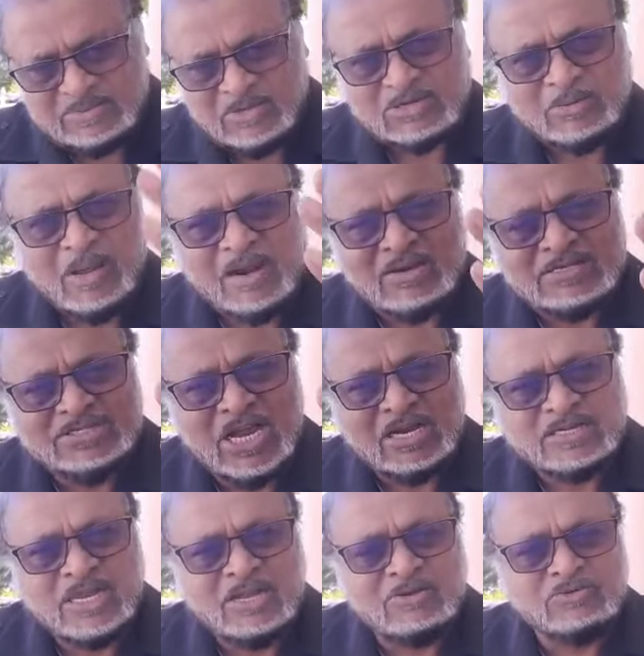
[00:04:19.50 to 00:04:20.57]
Dr. Bharat
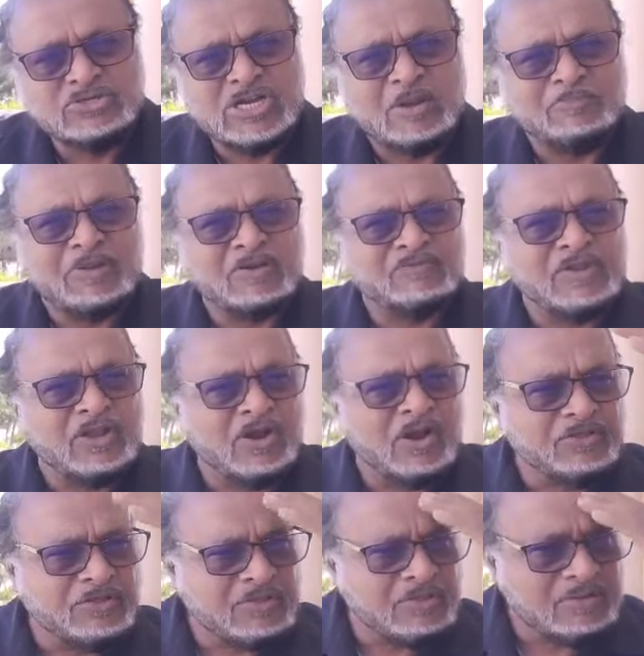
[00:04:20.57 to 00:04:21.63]
Jagdeo, champion of the
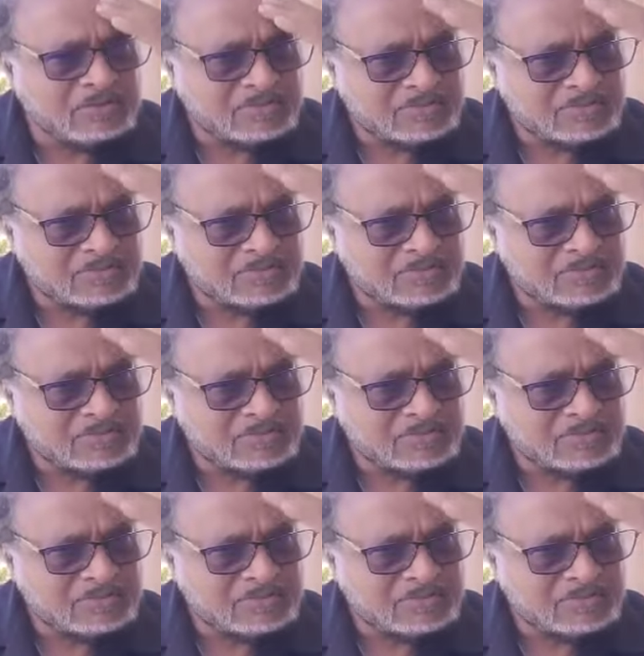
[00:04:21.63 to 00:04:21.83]
earth,